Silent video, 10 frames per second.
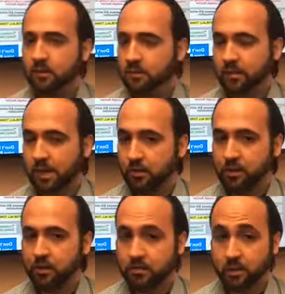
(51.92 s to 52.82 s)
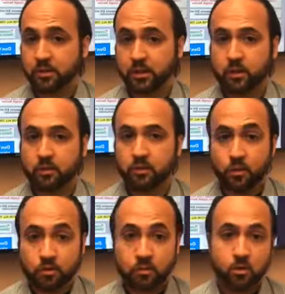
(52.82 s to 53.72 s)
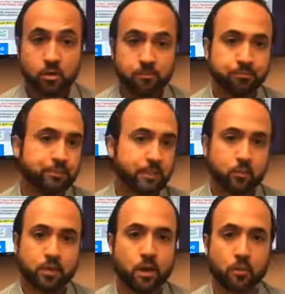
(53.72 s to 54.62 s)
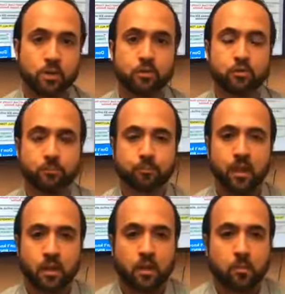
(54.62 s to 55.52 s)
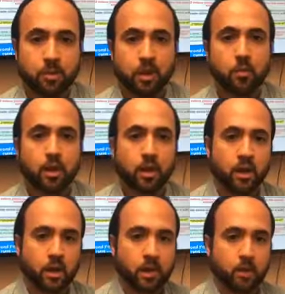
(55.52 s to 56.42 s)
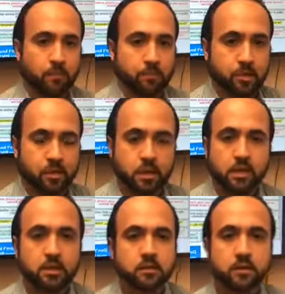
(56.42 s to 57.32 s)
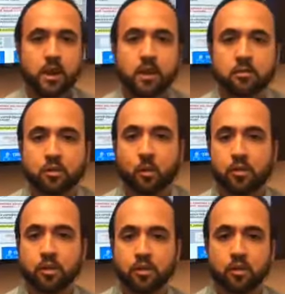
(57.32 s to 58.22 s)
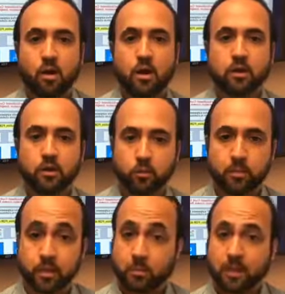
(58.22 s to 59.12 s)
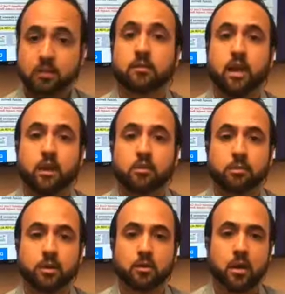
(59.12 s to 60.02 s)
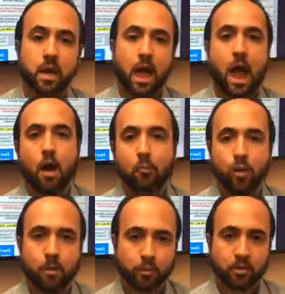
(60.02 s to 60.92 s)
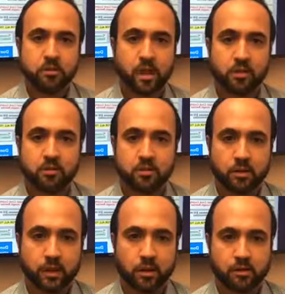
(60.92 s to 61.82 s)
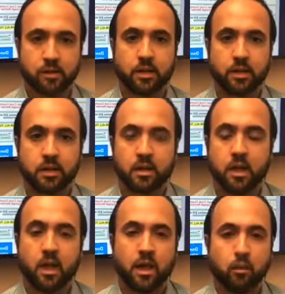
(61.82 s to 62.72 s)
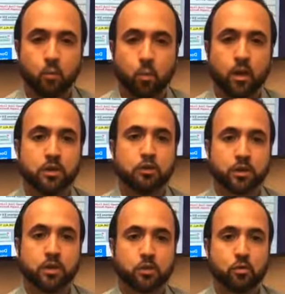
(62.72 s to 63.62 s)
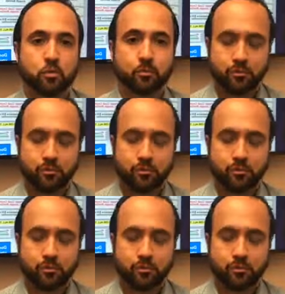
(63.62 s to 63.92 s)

is the county? Is that what the county is going for? We're not really sure. But anyway, um, the idea today is I wanted to talk a little bit about the tax bill, how property taxes are calculated, and what you can do.